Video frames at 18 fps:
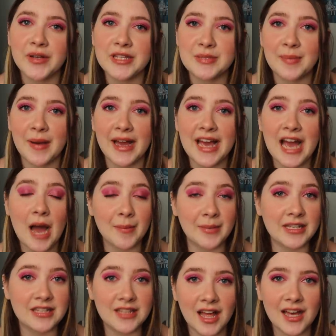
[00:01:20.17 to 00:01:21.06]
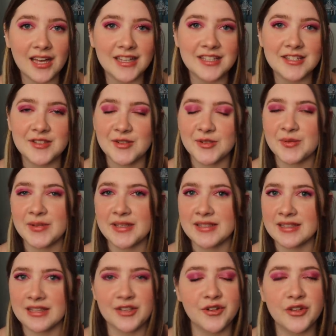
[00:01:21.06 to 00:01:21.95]
It's by Abbi Glines, who
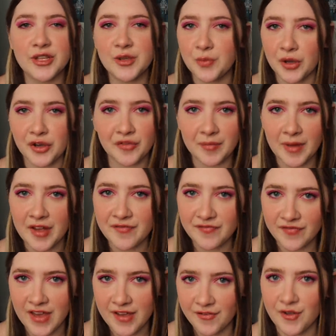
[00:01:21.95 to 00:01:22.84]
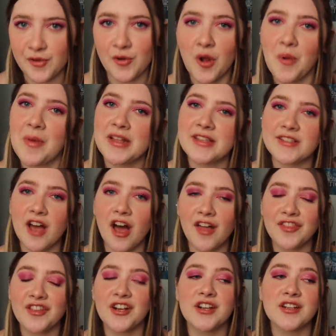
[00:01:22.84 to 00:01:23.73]
is literally one of my favorite romance
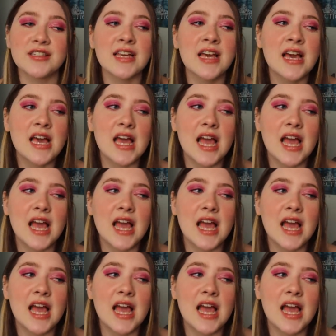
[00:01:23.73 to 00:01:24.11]
authors.